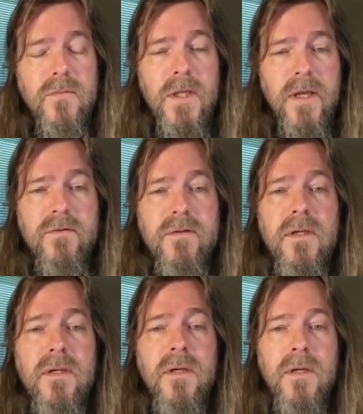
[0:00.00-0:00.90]
and
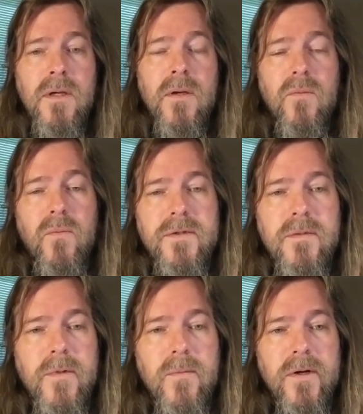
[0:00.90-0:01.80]
see what
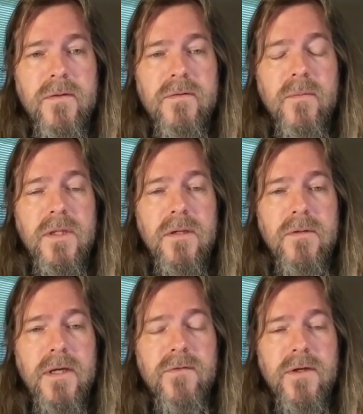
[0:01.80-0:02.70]
are some of the
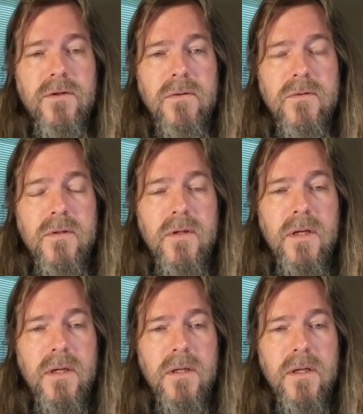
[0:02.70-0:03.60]
unique features
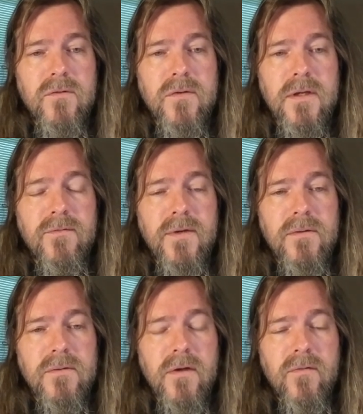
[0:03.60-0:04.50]
and interesting
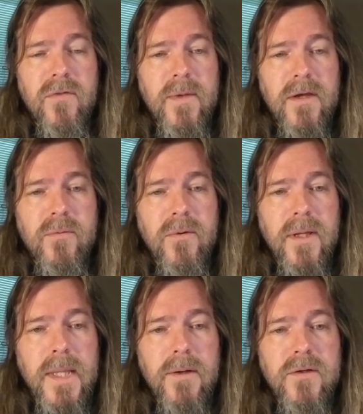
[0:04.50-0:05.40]
features of the BS programming
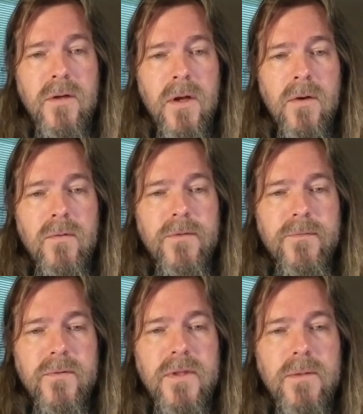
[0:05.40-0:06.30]
language. Well, the
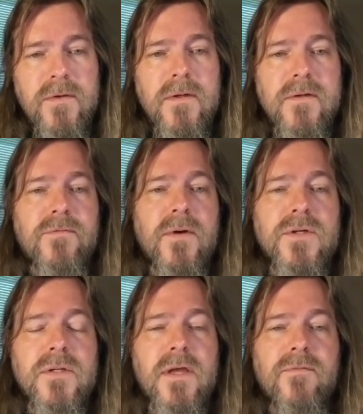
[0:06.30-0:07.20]
first thing we see is a
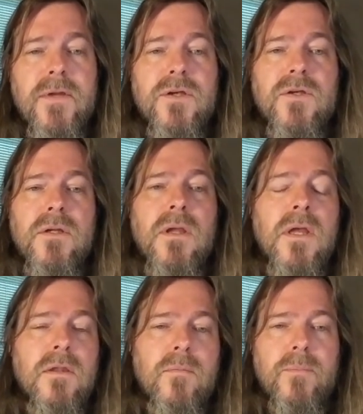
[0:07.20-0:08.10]
function definition.
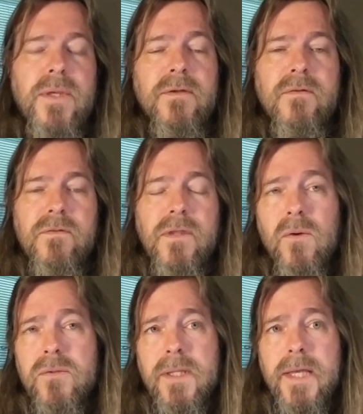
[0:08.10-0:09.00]
BS is the
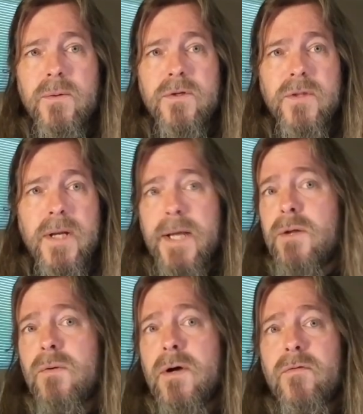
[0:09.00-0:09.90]
only language that I
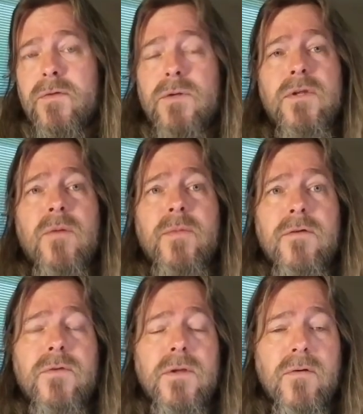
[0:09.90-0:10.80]
know of, and you tell me
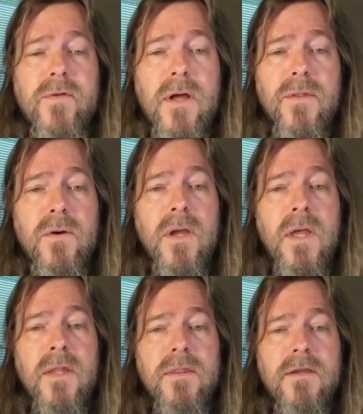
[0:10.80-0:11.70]
if you know of another,
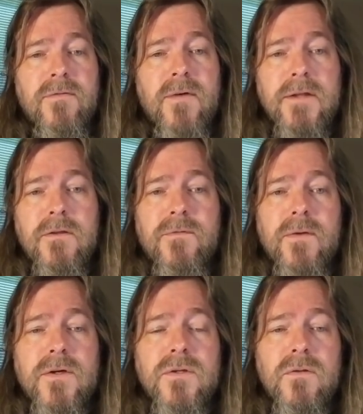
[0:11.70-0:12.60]
that defines its
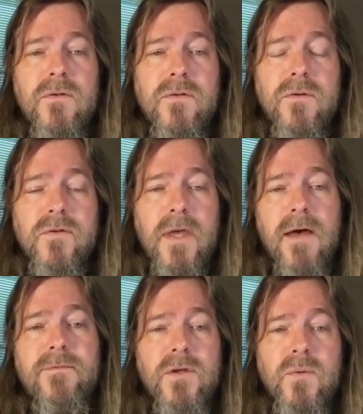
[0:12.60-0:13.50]
functions using
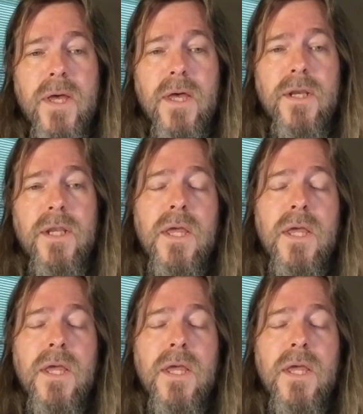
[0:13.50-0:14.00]
fun